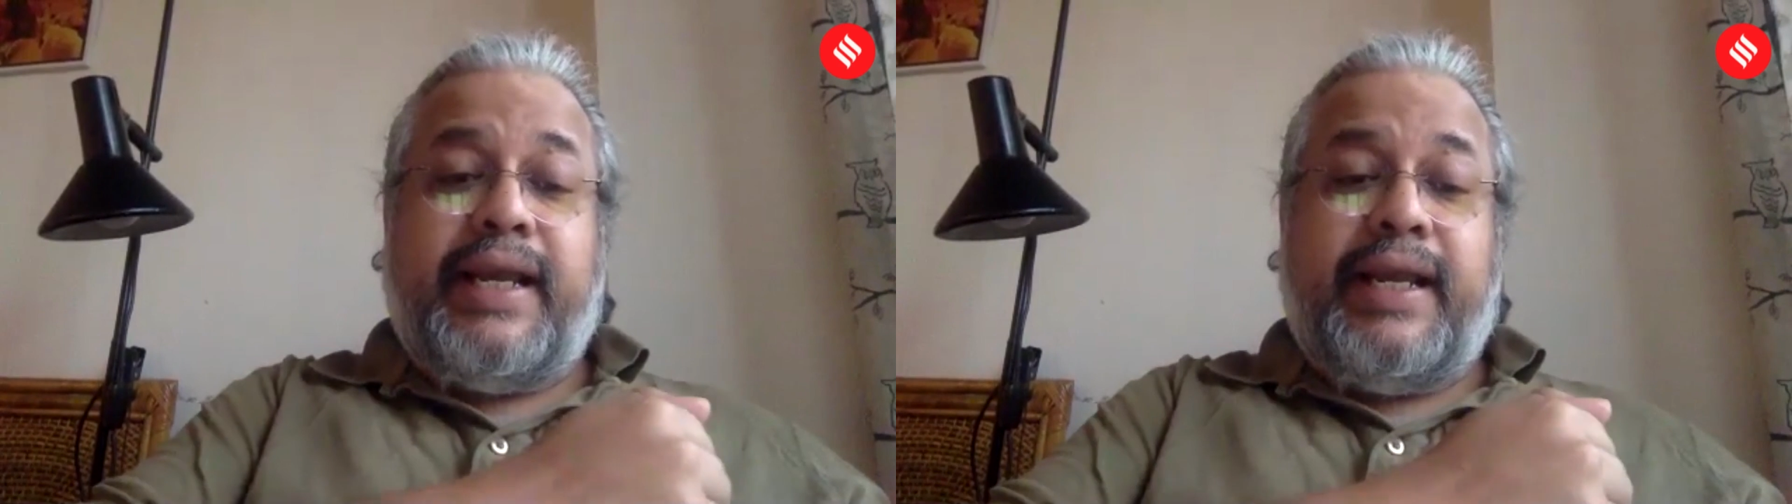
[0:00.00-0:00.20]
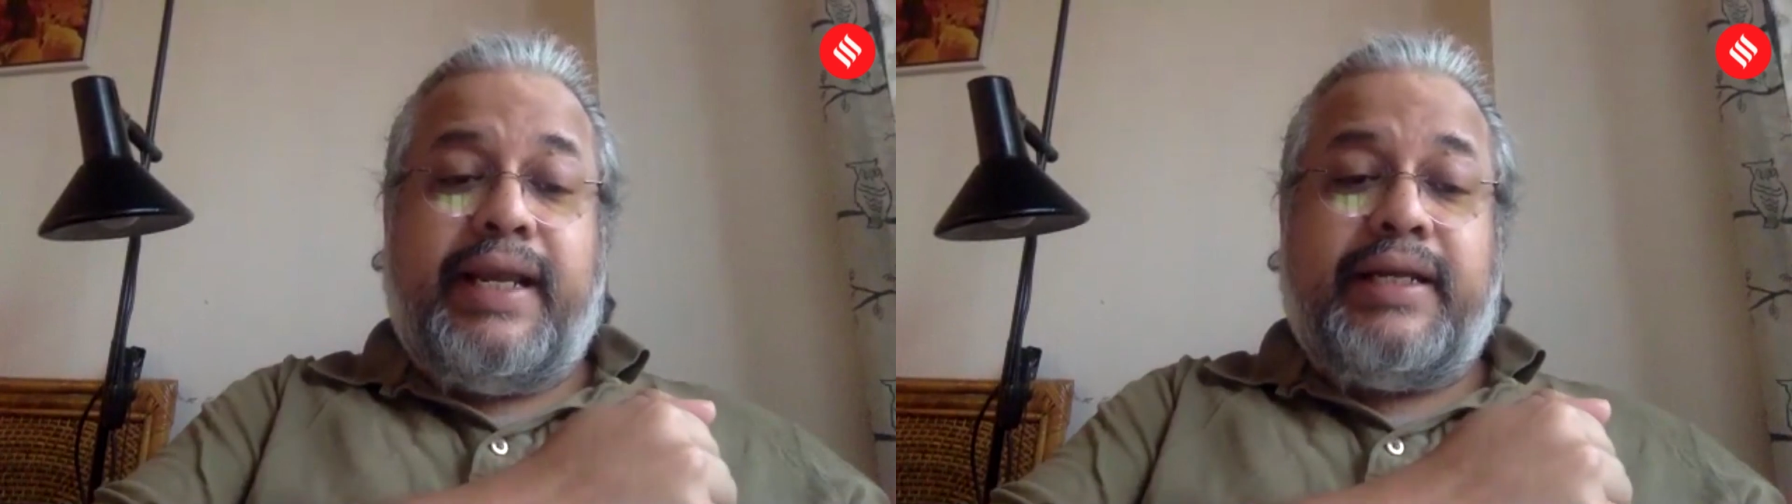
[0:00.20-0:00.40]

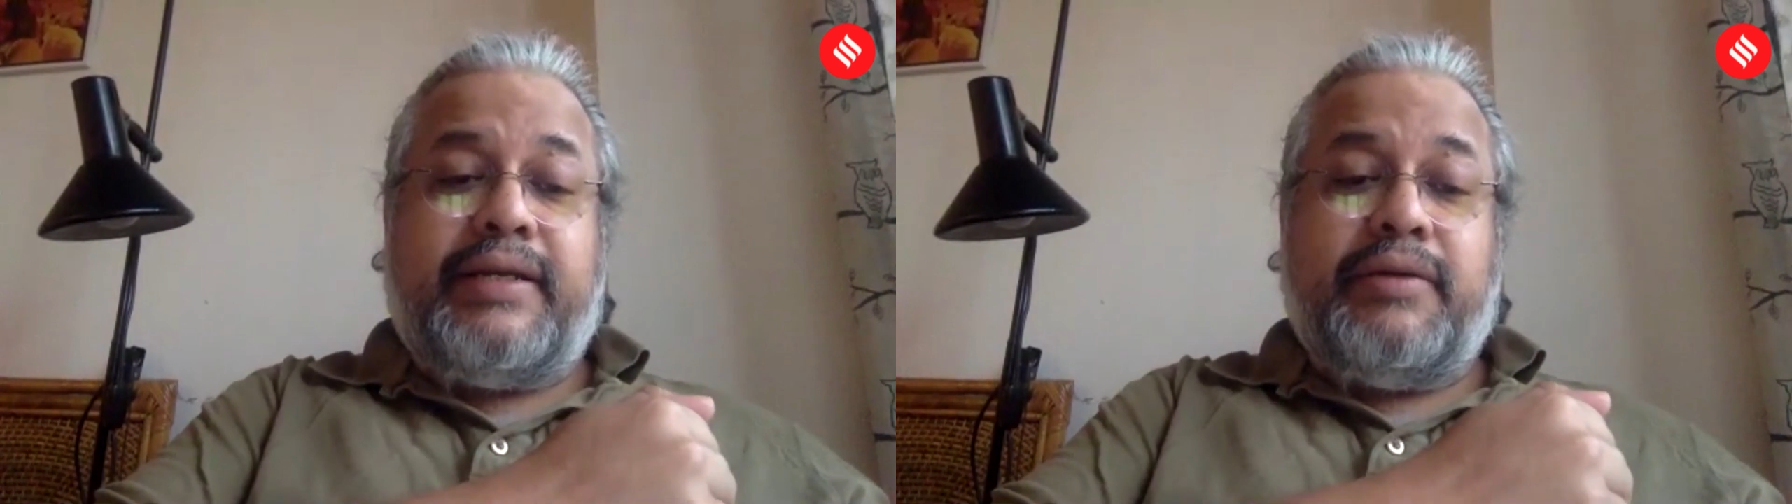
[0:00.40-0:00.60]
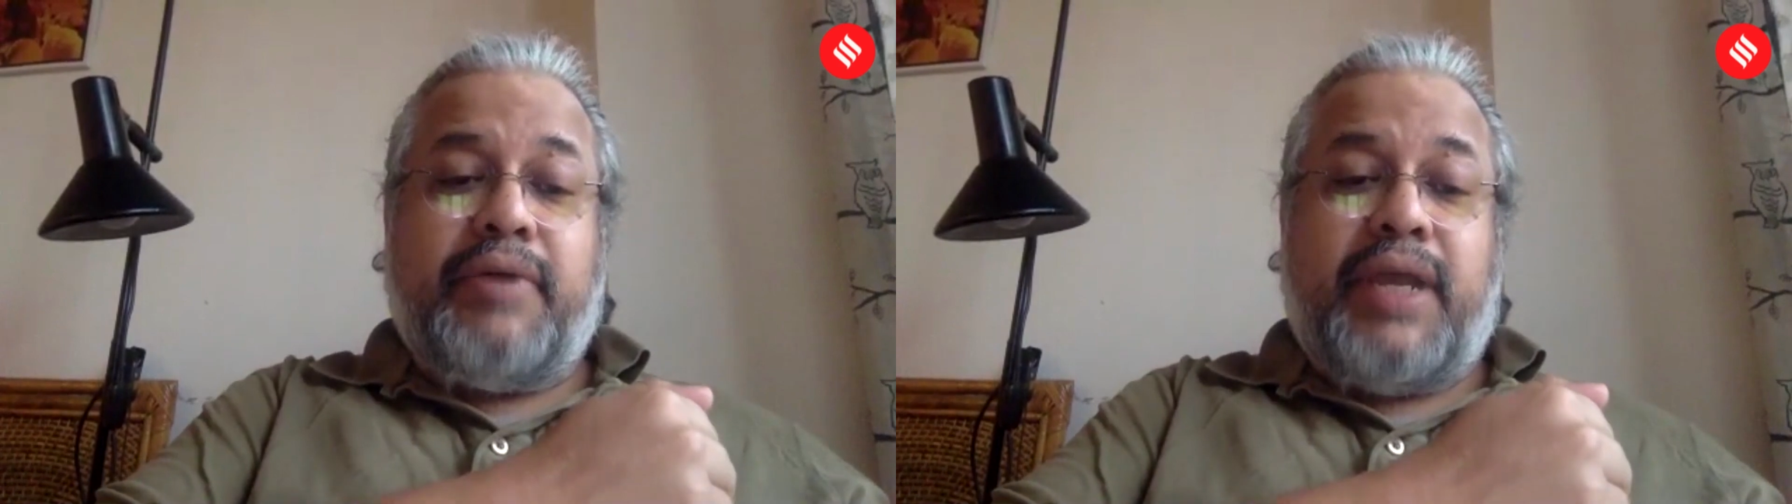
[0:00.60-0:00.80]
it,
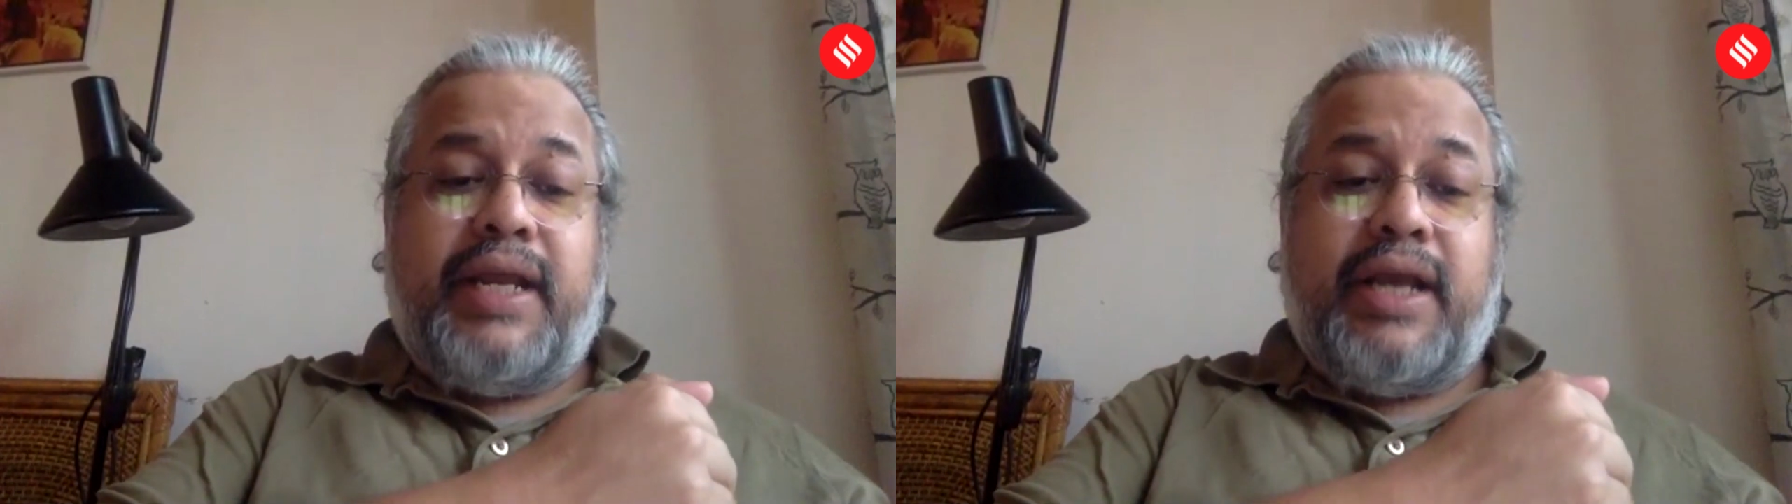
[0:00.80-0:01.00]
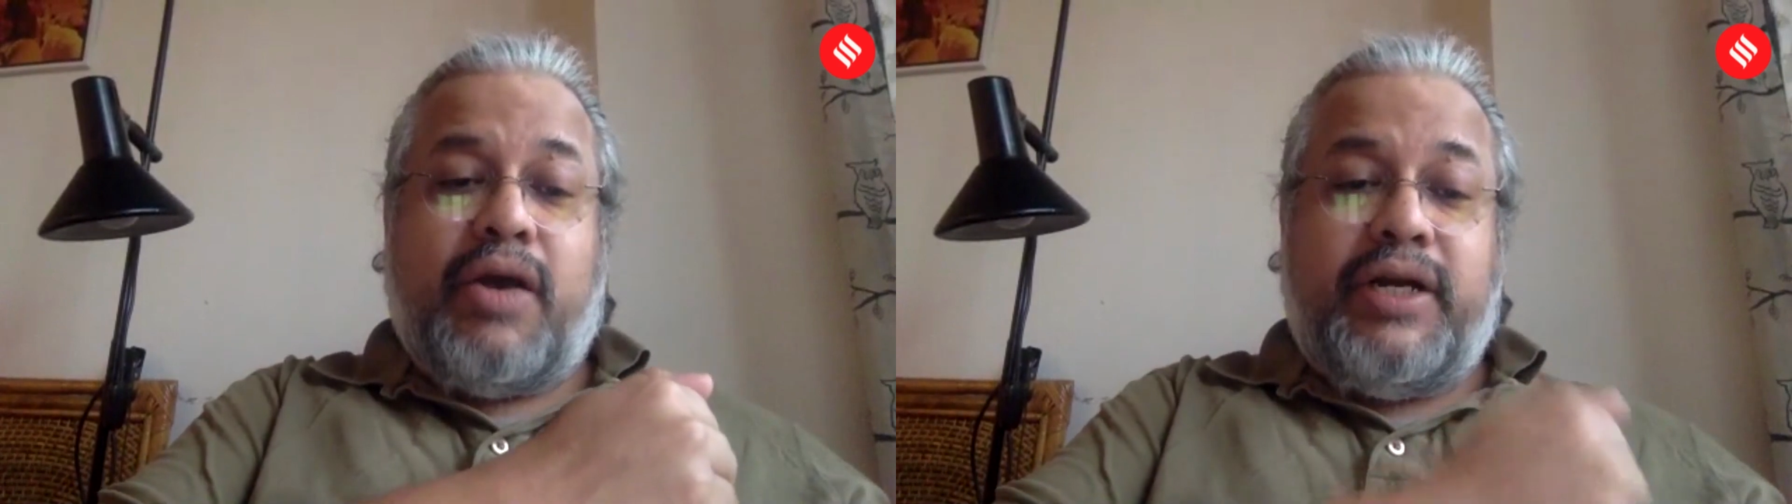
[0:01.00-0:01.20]

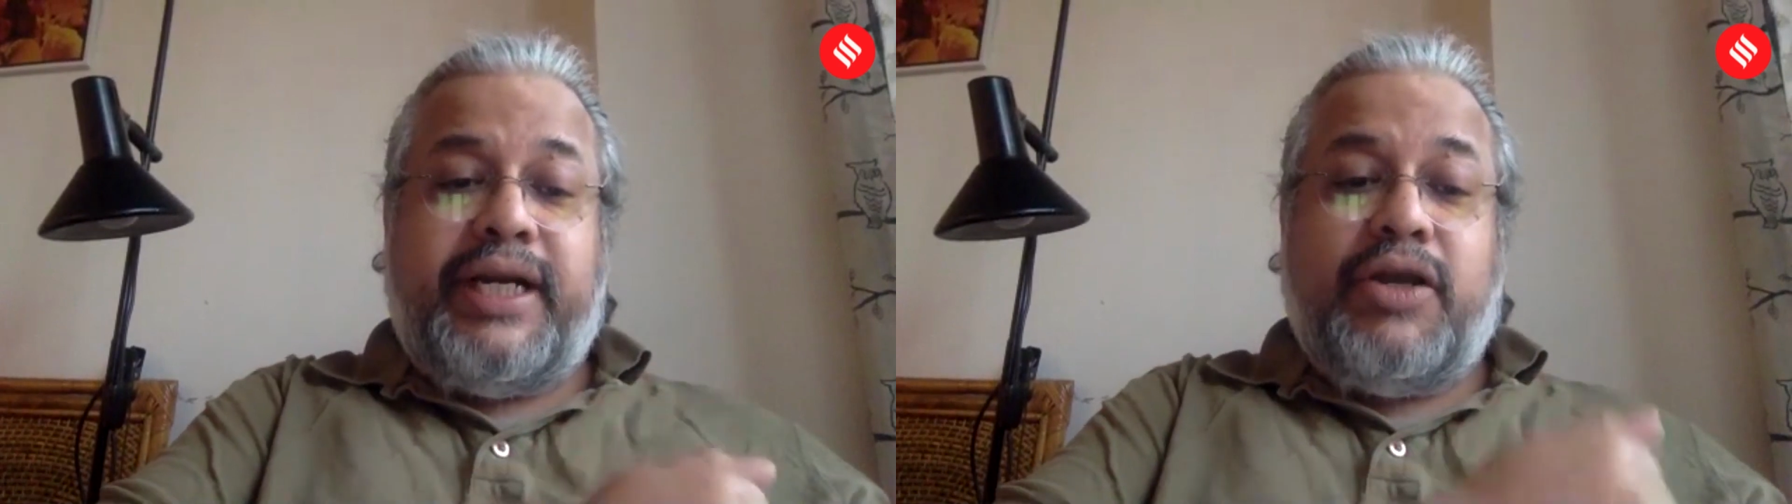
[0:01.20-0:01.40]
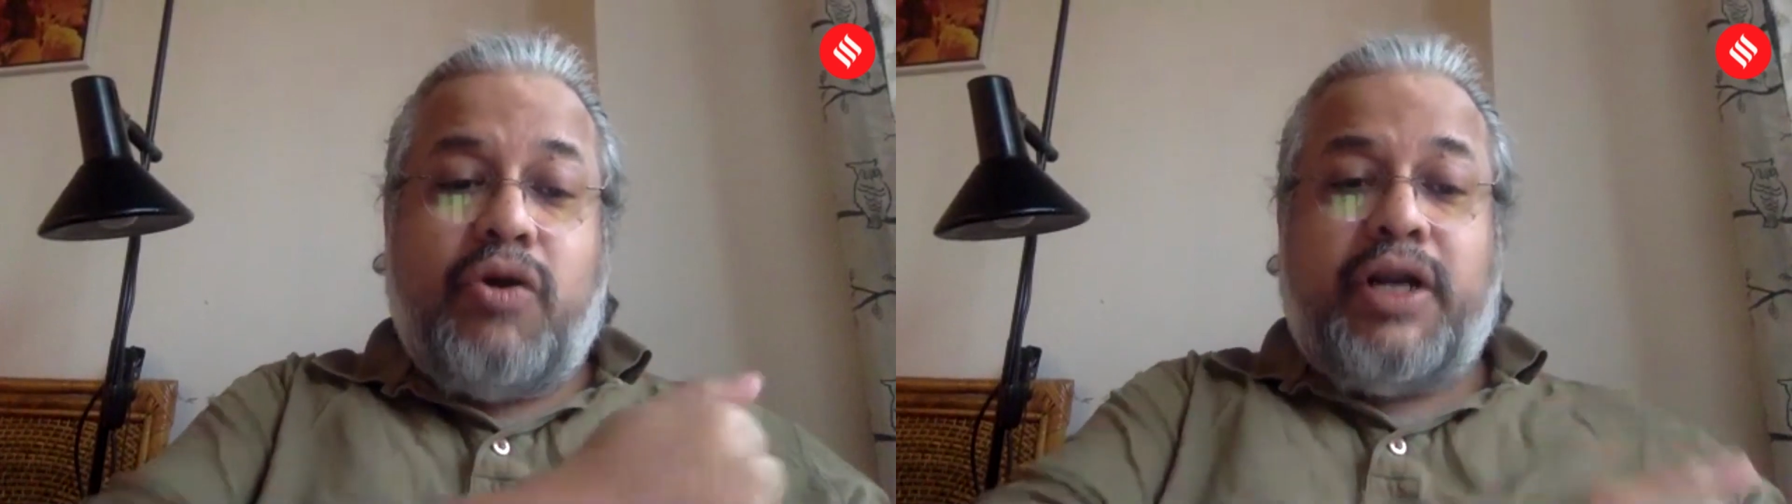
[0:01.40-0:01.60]
India already
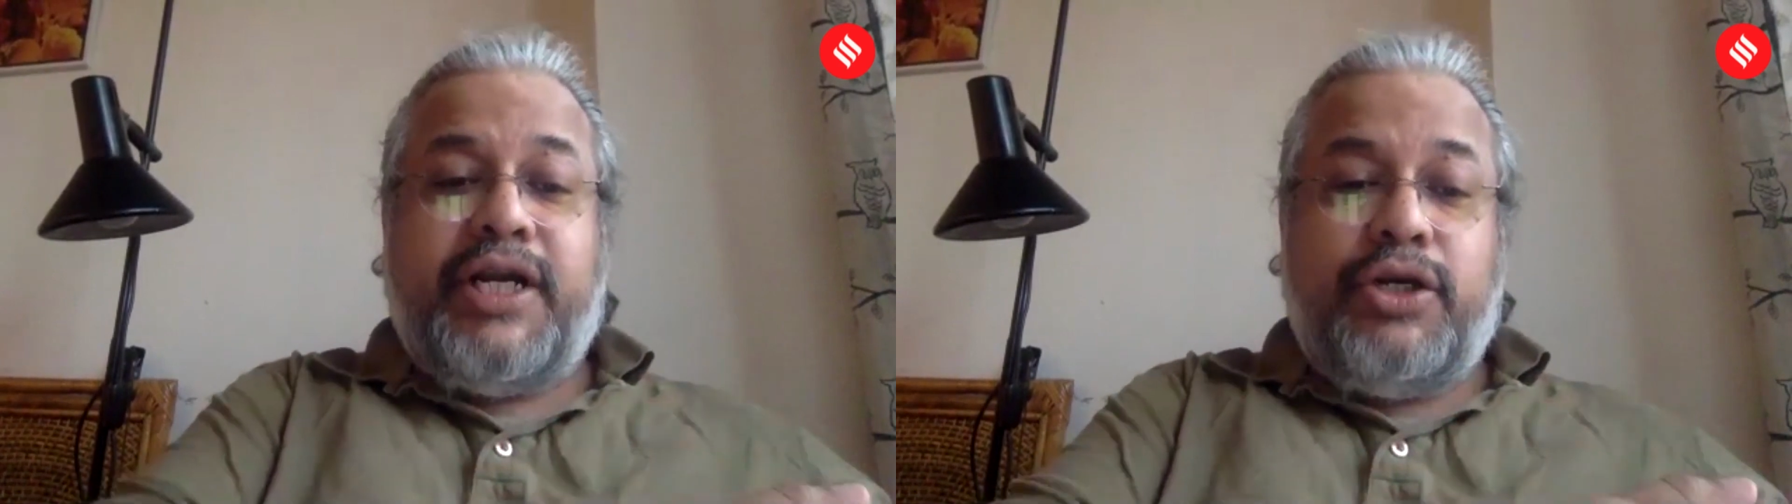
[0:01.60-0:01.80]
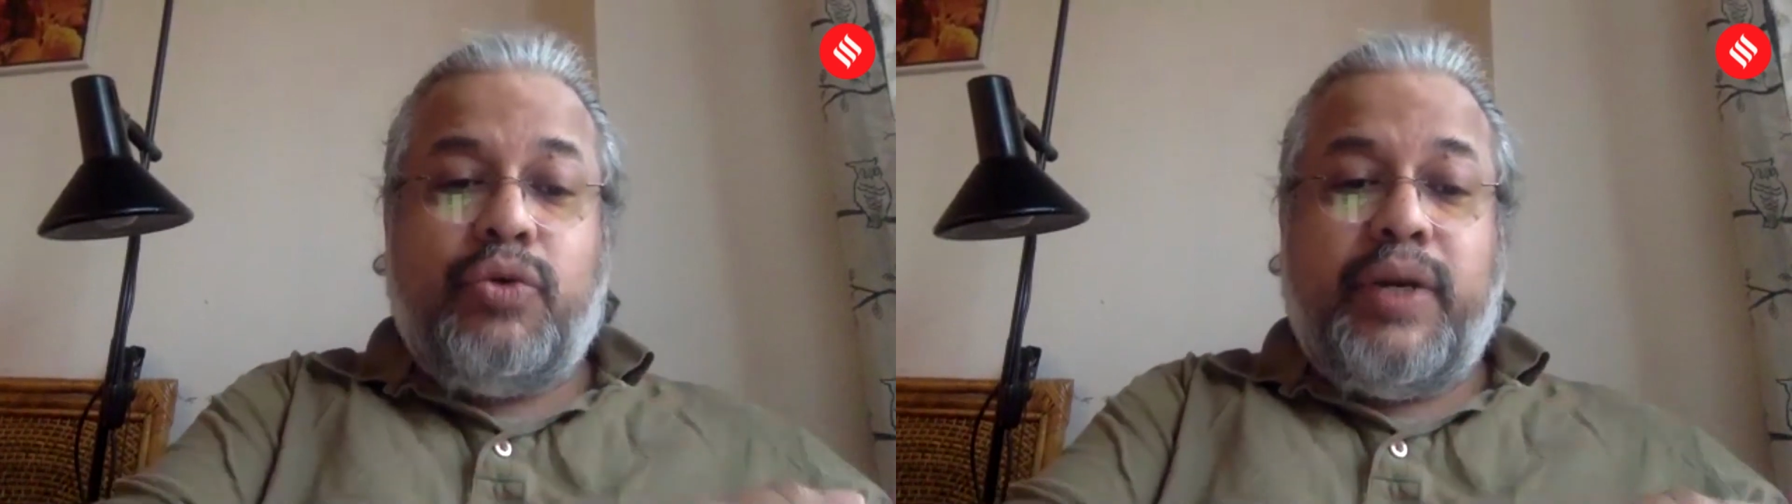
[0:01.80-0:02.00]
got
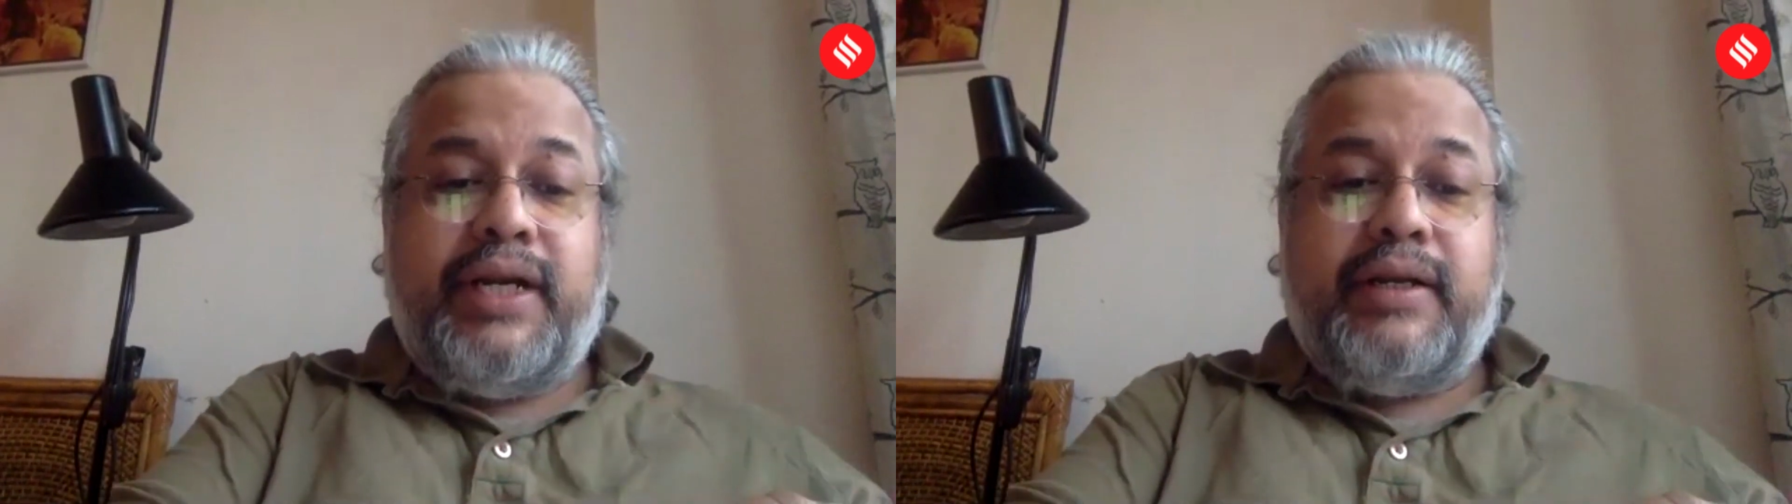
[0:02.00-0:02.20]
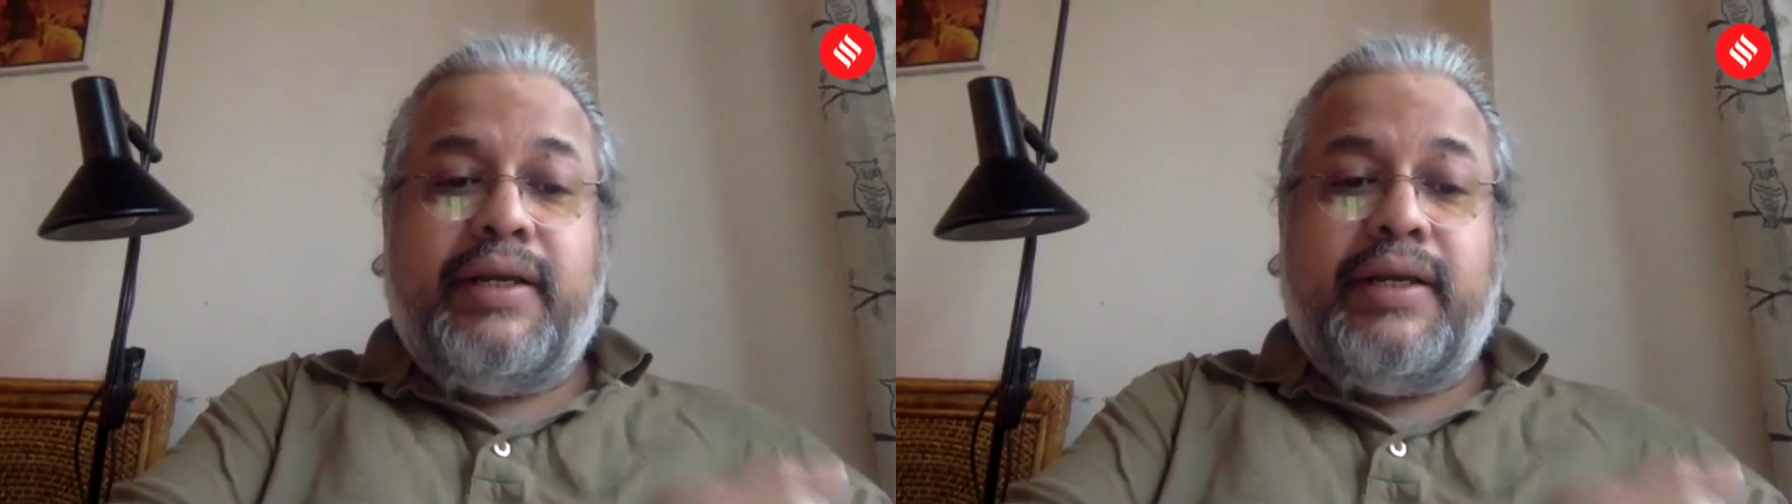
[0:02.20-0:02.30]
into it